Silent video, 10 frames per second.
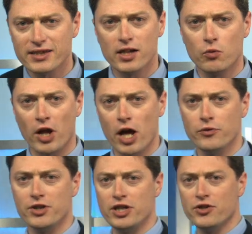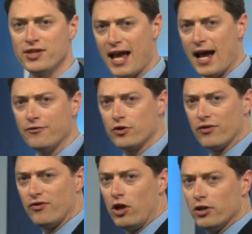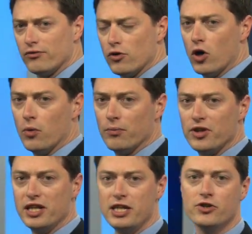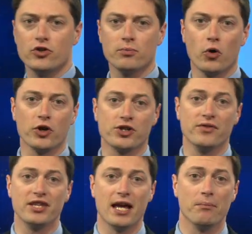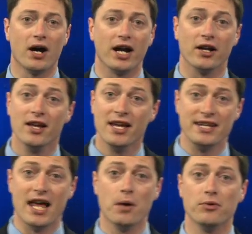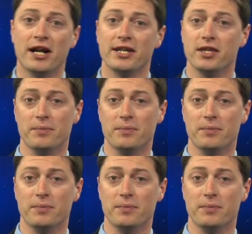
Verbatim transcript: than one hundred years after the fall of Rome, the eastern portion of the empire, now branded the